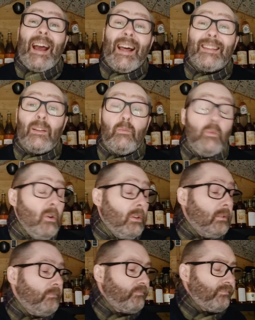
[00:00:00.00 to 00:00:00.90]
acid
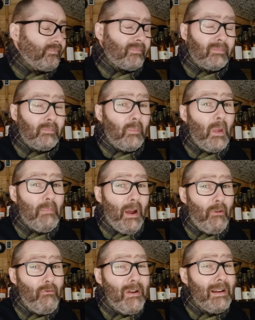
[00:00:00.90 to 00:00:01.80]
would.
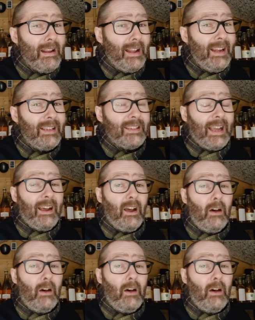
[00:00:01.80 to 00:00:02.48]
But I really like that.